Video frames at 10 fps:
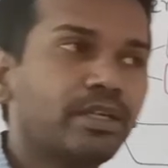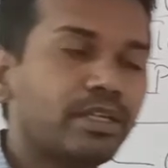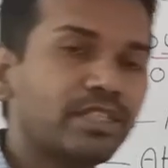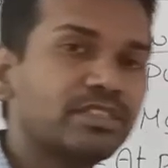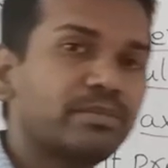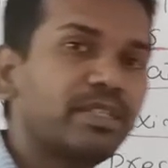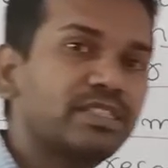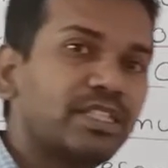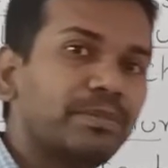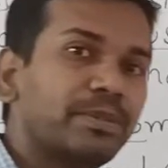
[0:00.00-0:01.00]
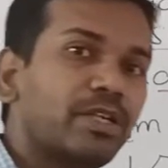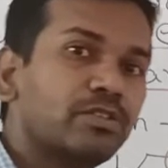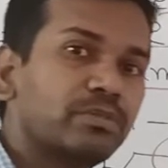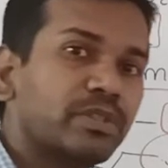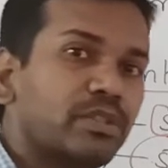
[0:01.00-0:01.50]
Raj Sabha is an upper
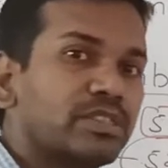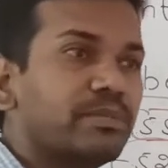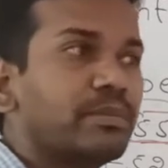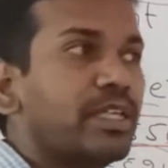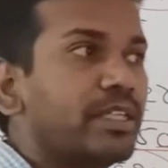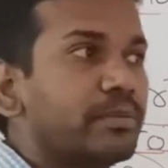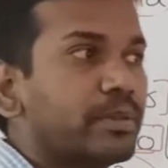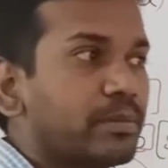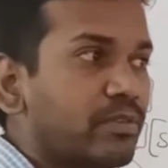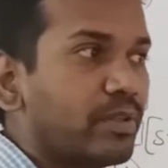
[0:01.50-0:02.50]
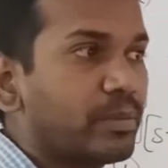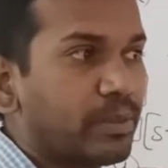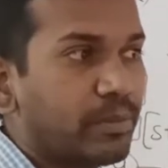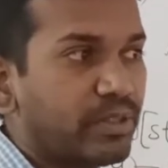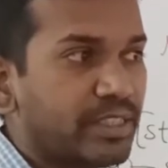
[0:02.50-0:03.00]
house because some elder people will be
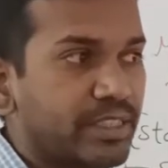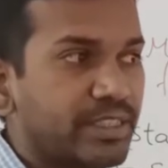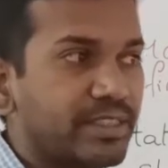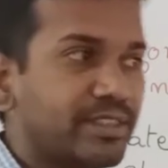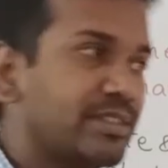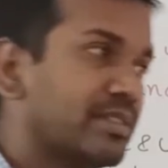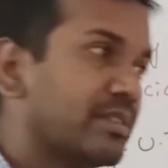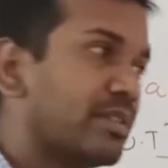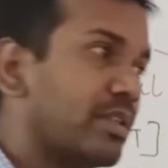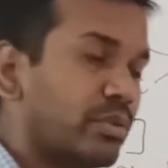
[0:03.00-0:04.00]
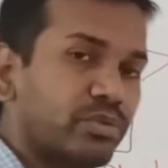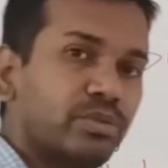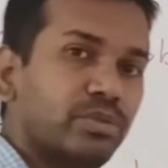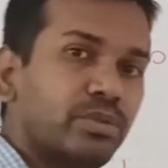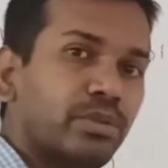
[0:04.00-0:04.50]
appointed in this house.